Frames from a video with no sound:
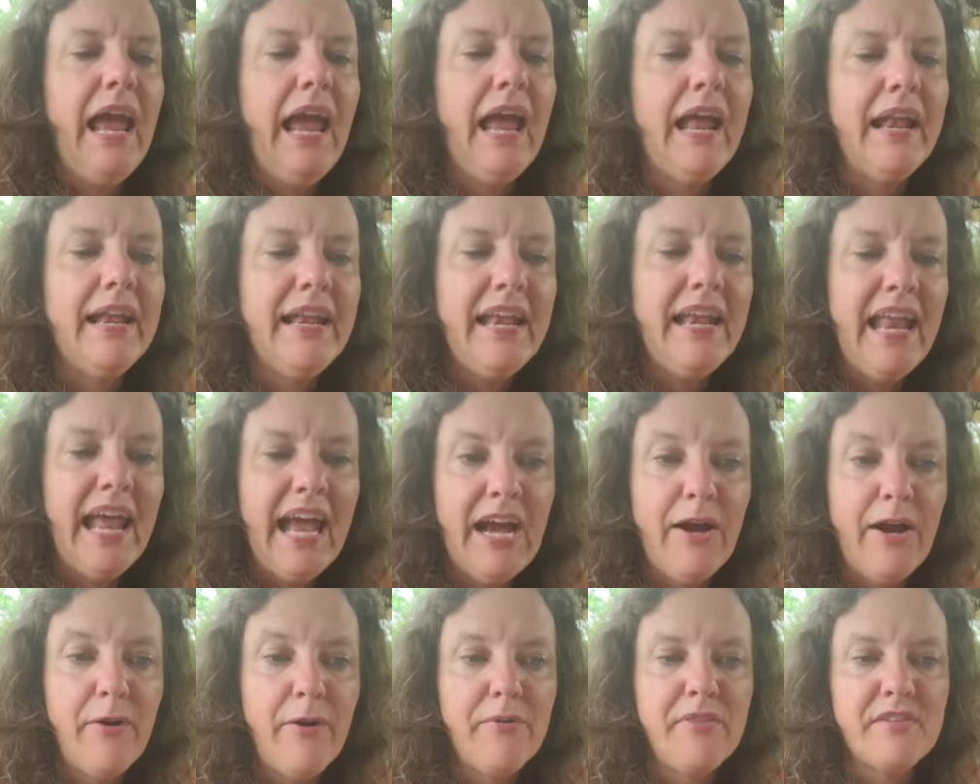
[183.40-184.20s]
And
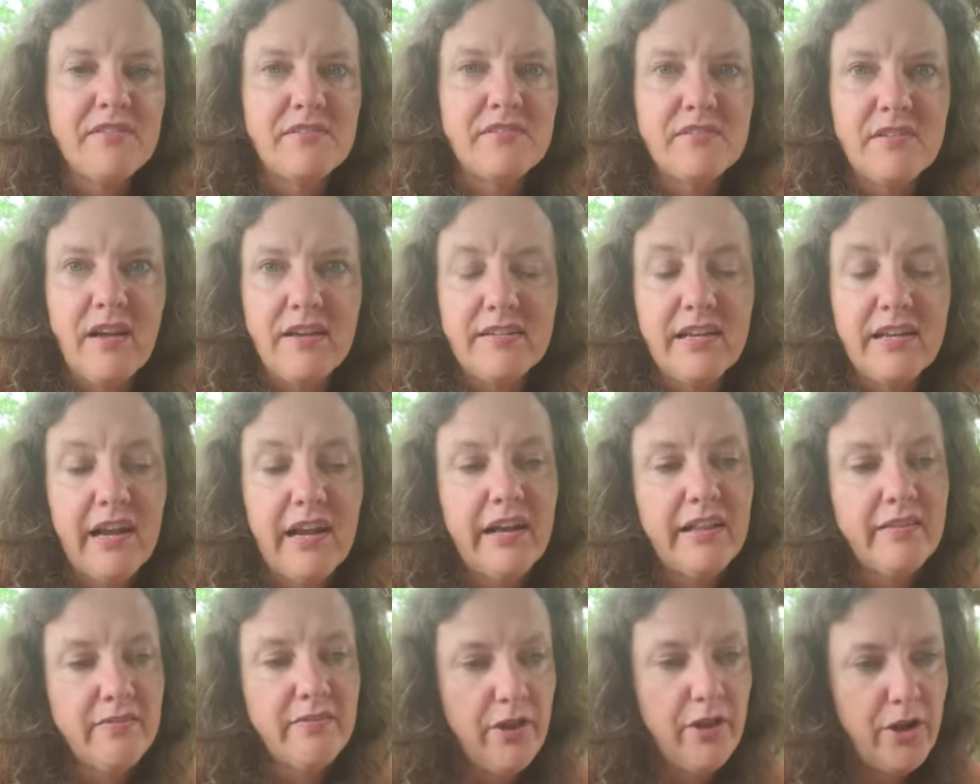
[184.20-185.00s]
now the sun
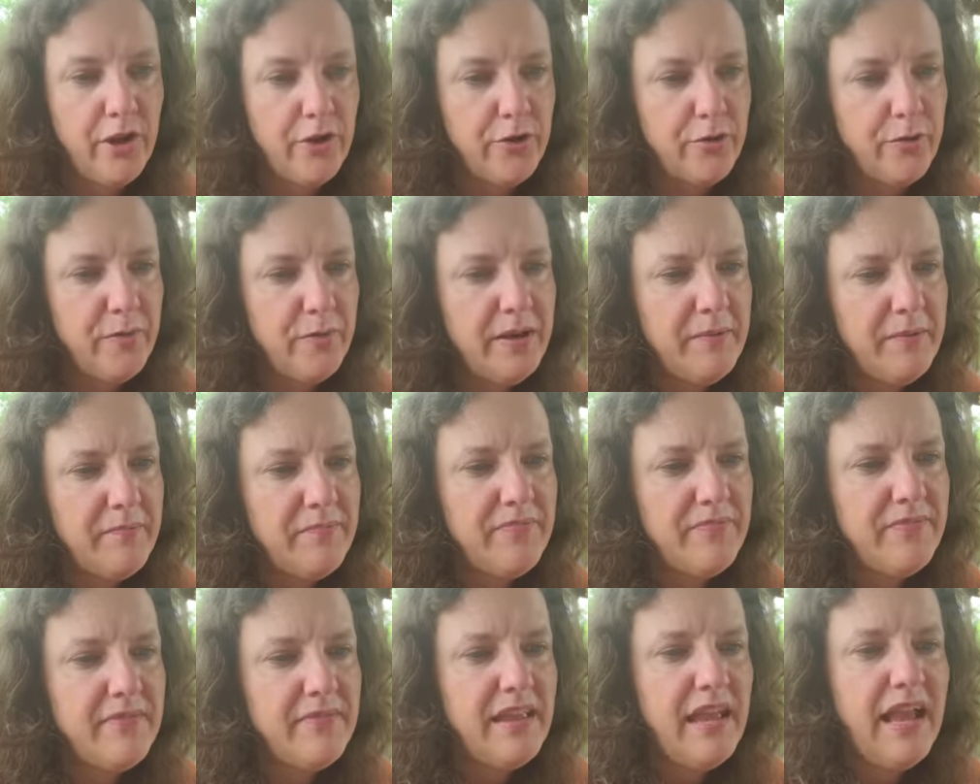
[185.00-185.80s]
got low,
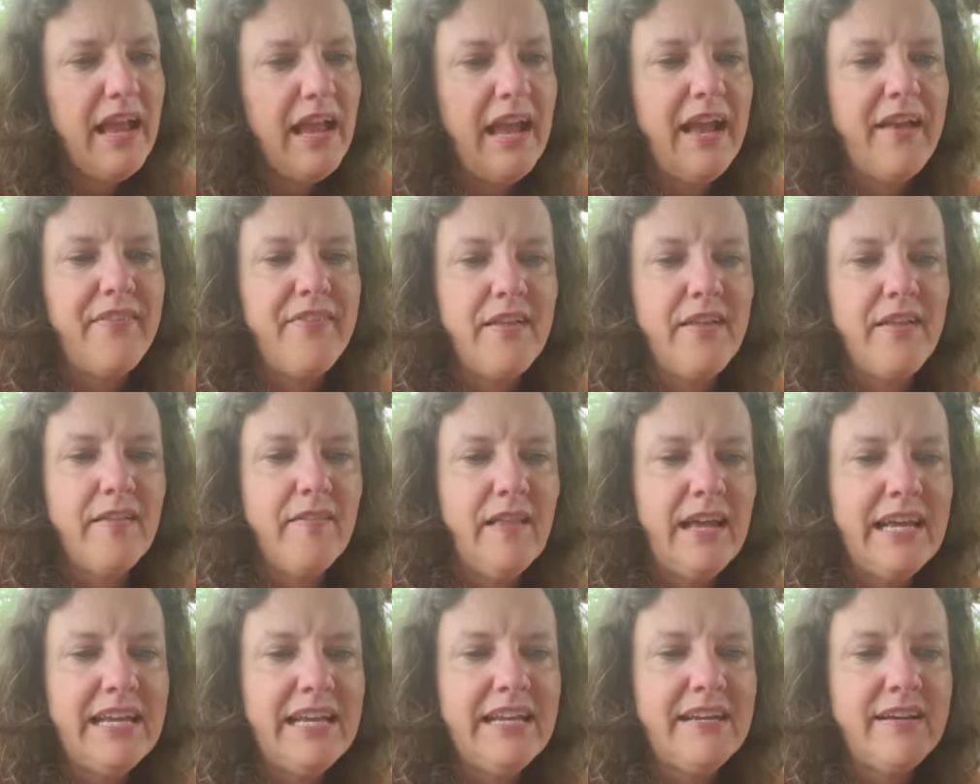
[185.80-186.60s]
and the
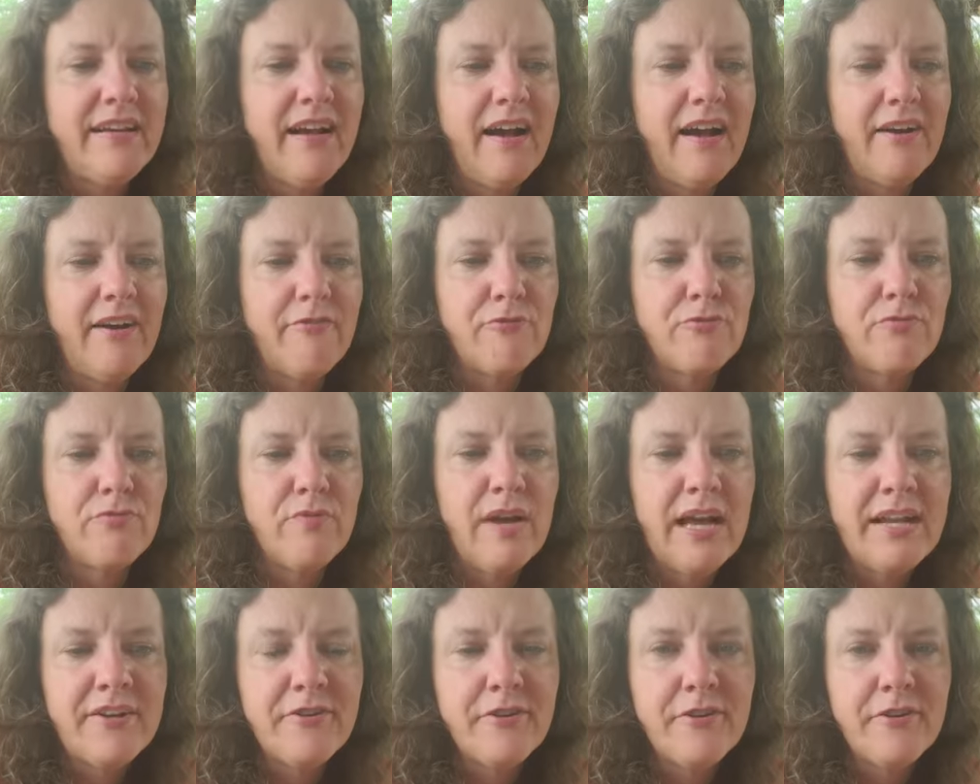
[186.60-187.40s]
light got
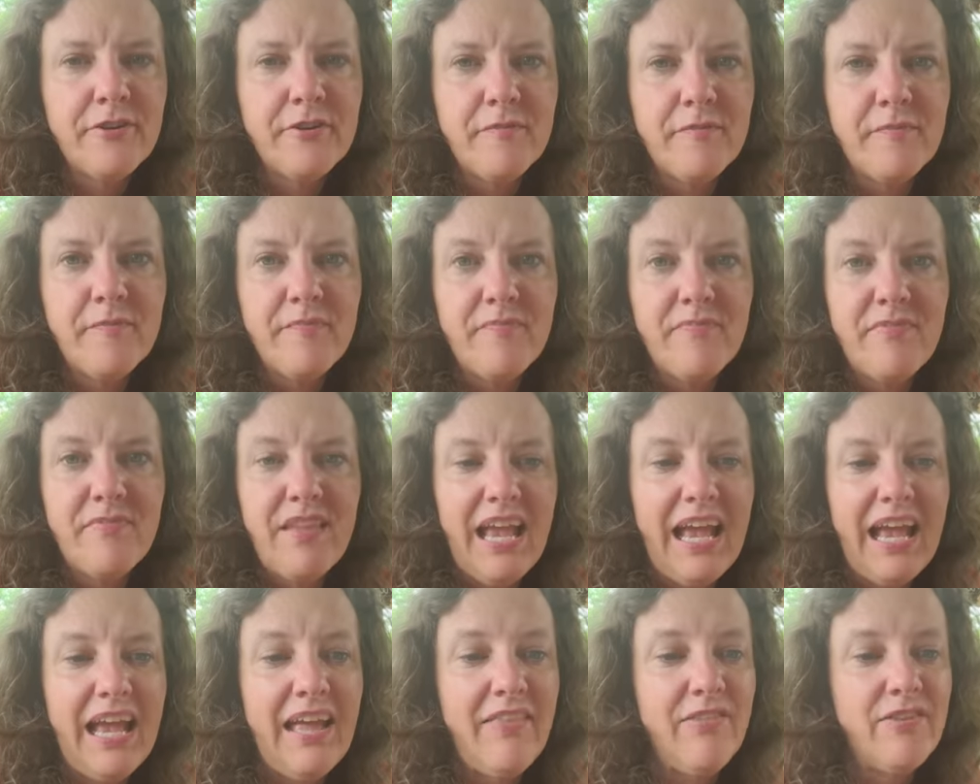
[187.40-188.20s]
redder,
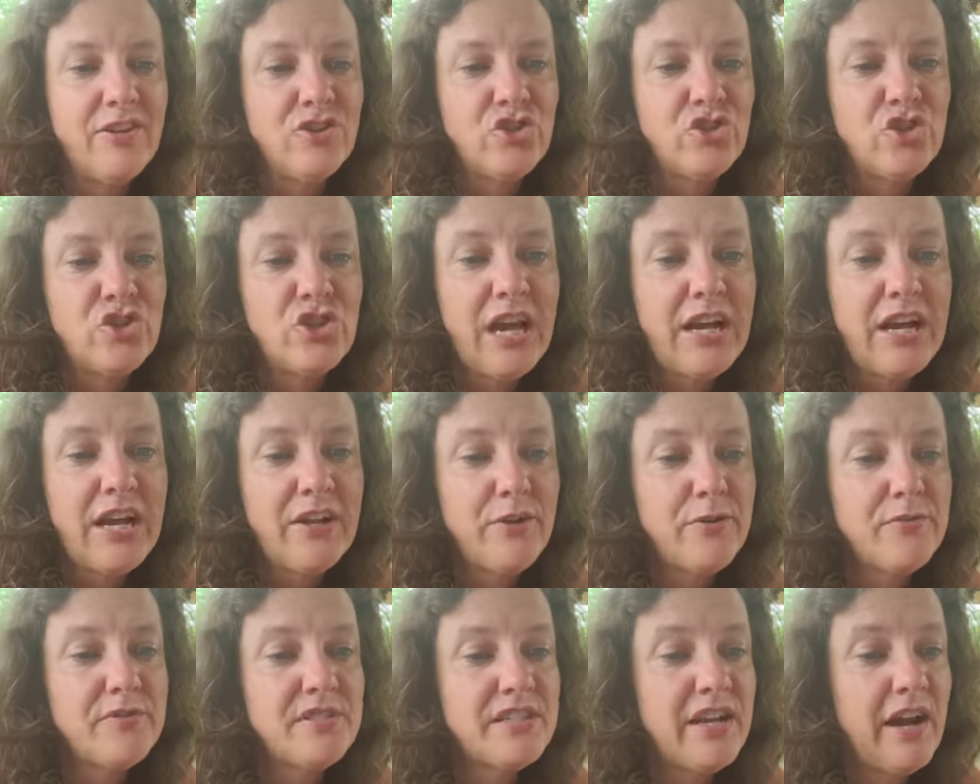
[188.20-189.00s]
and the
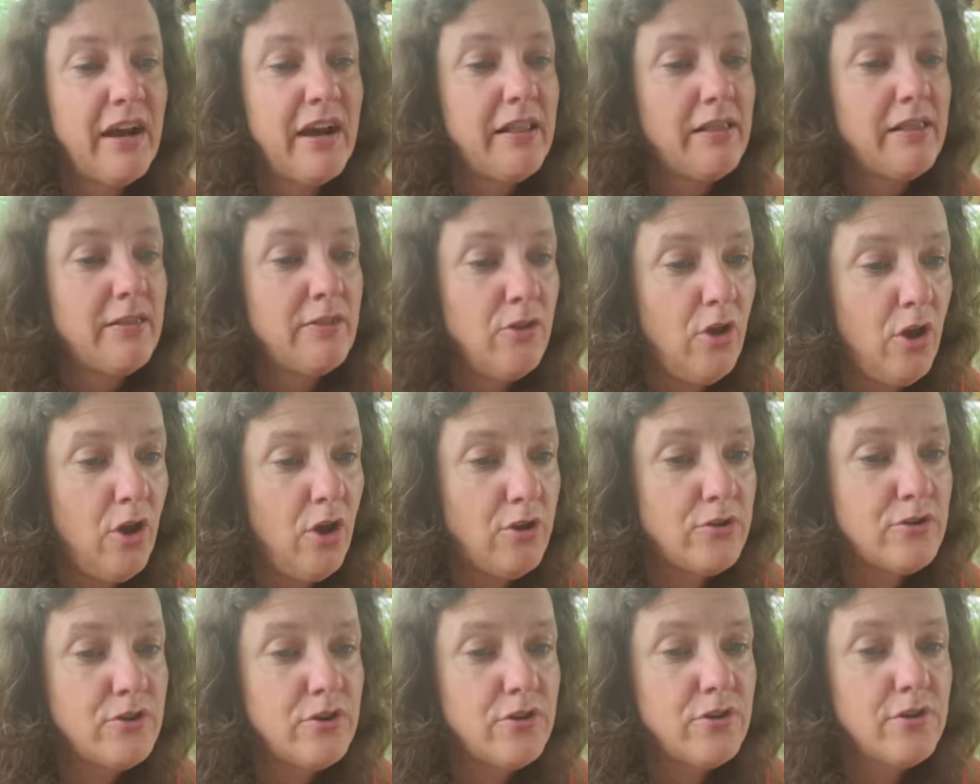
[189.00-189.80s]
shadows got
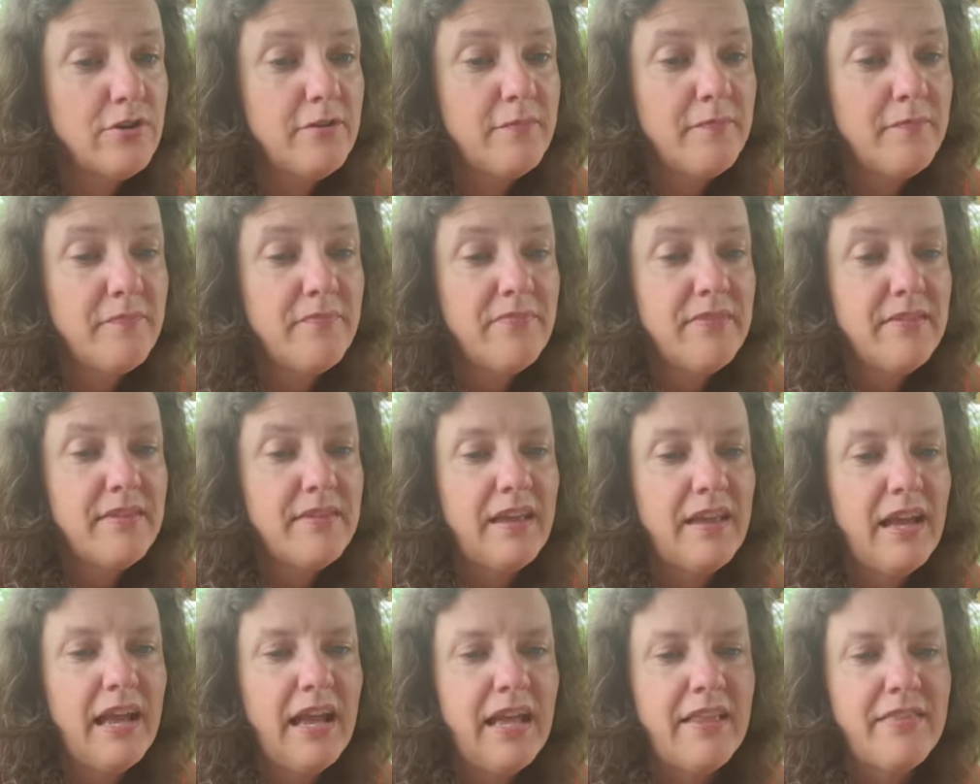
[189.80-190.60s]
longer,
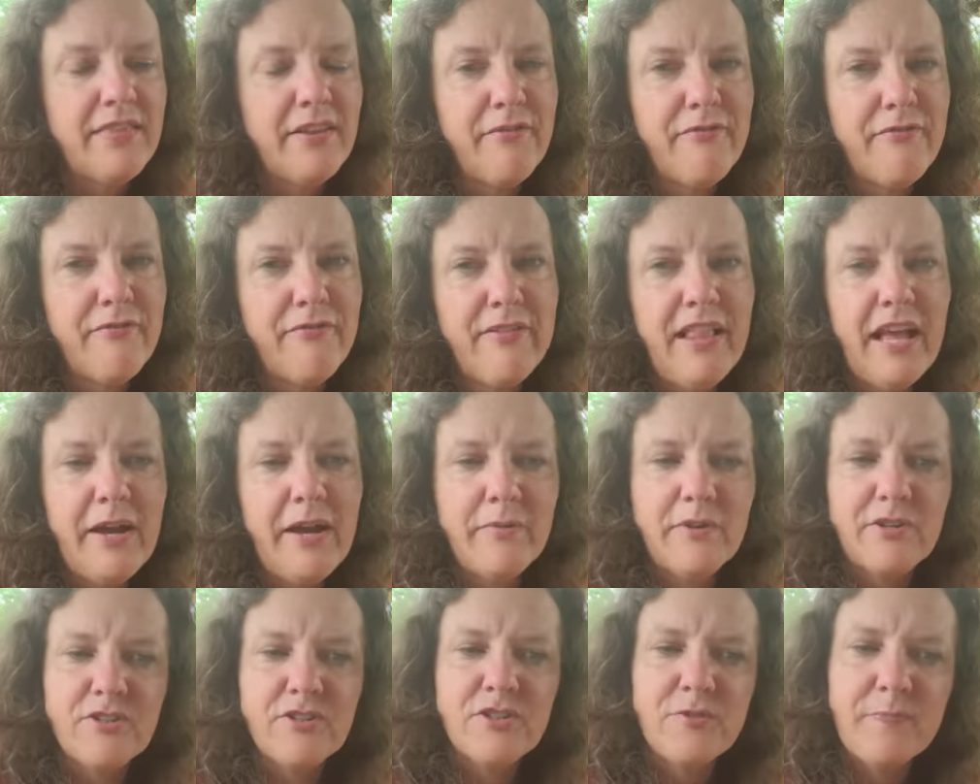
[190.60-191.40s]
and the
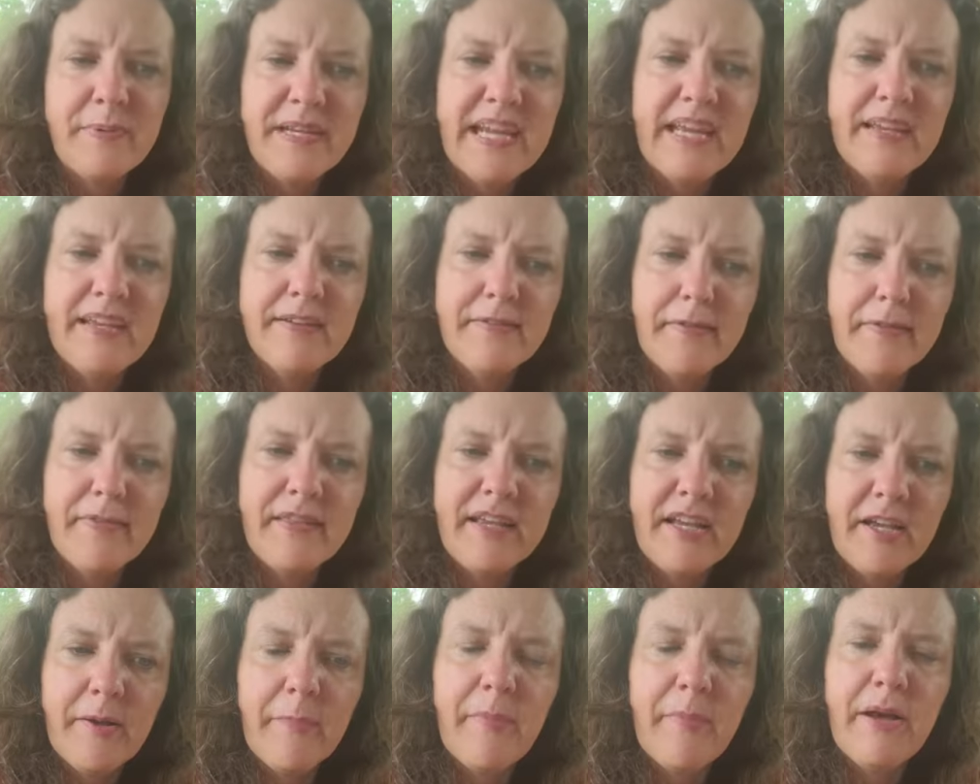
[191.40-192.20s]
flowers began to
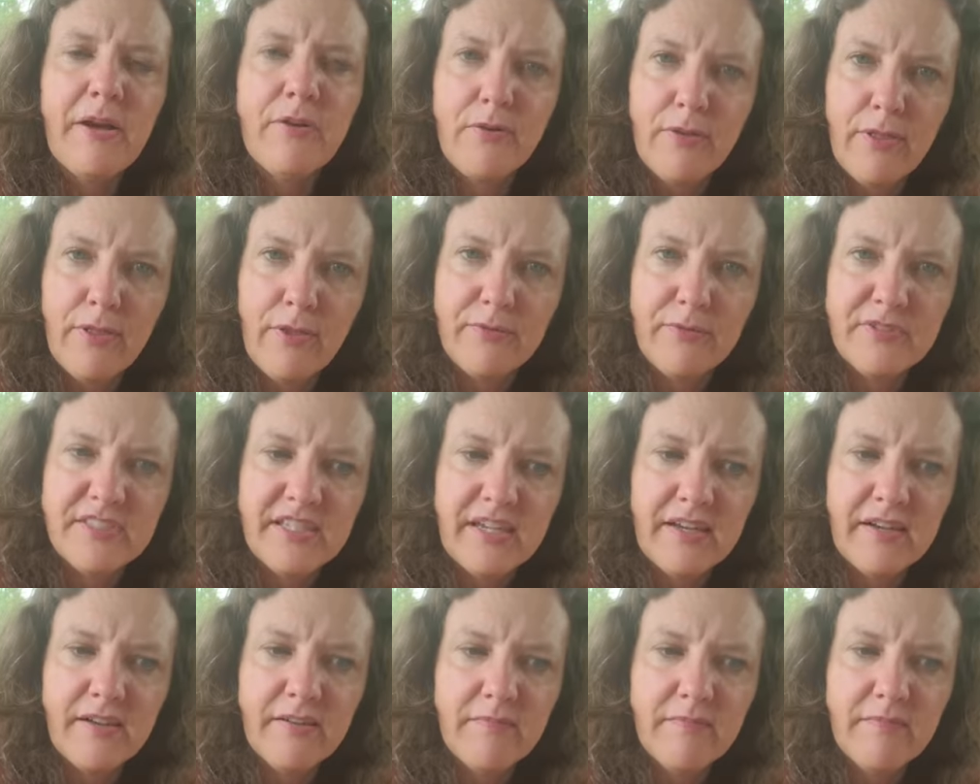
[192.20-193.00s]
think about
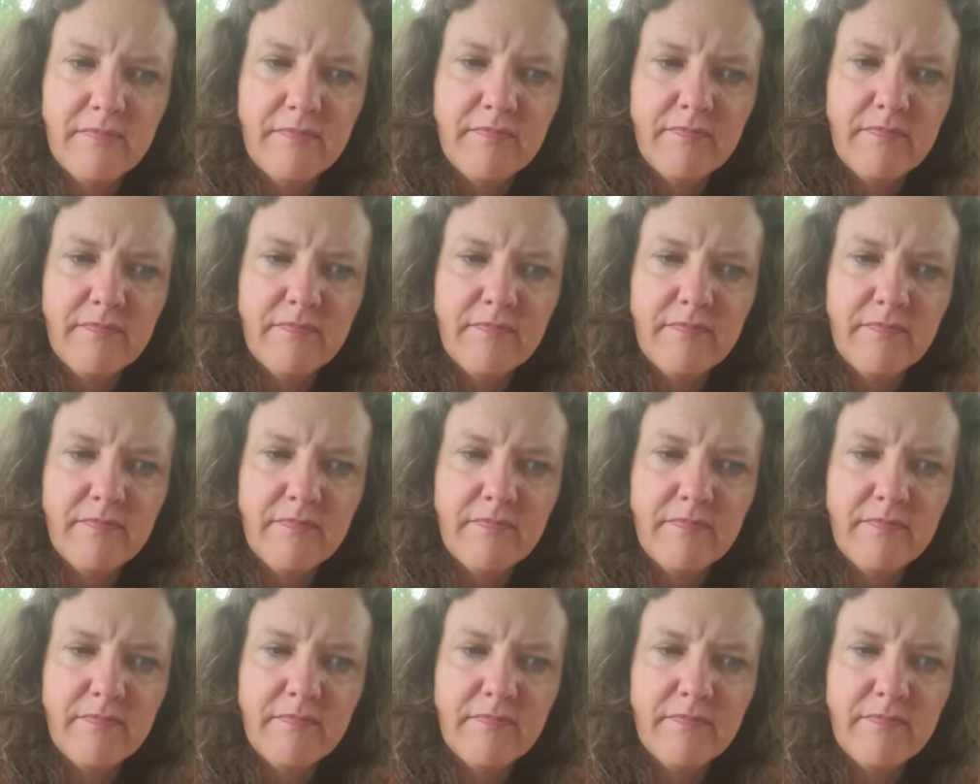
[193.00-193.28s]
closing.